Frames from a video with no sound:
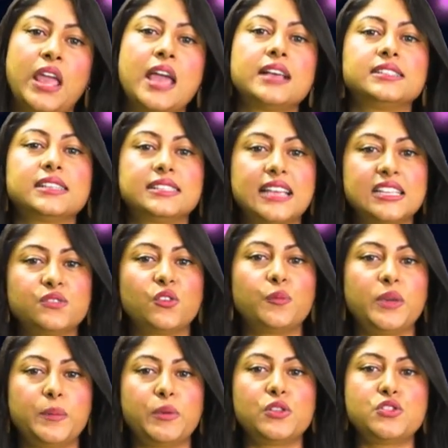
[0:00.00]
Successful
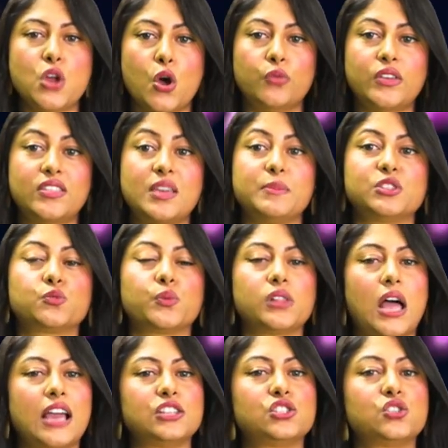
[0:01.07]
people know that they must
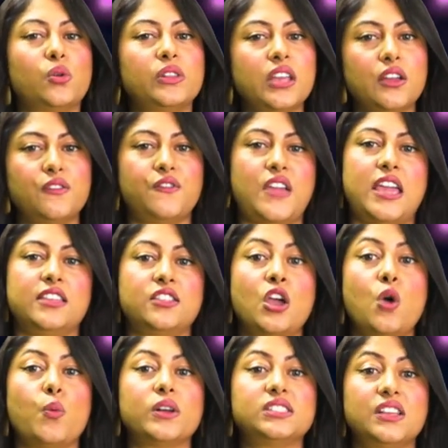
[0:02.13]
rely solely on faith
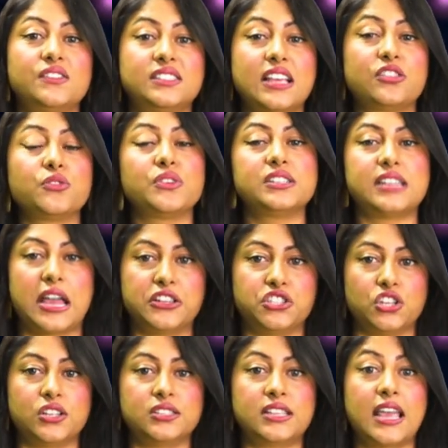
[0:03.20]
once they've set their
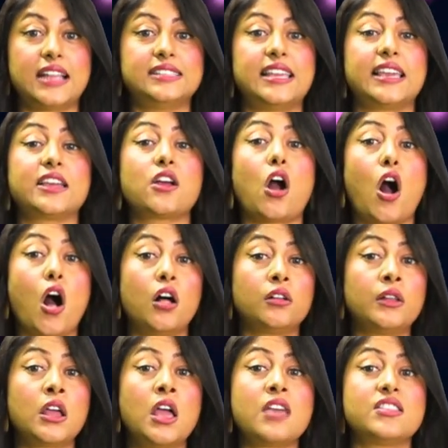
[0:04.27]
intentions and taking all
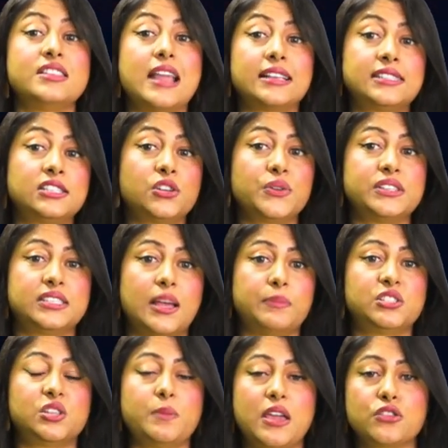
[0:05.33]
the necessary
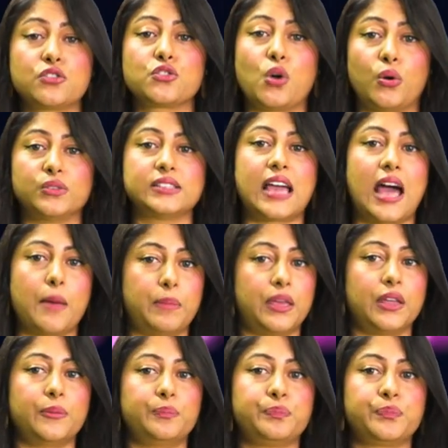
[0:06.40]
steps to make their goals
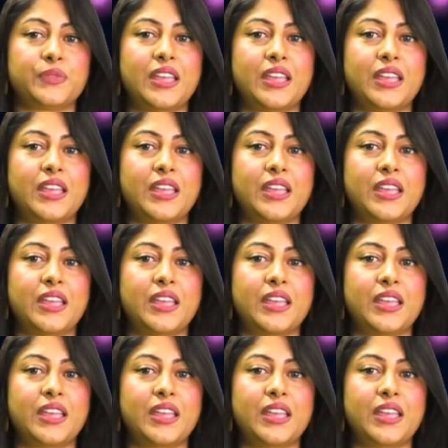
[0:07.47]
happen.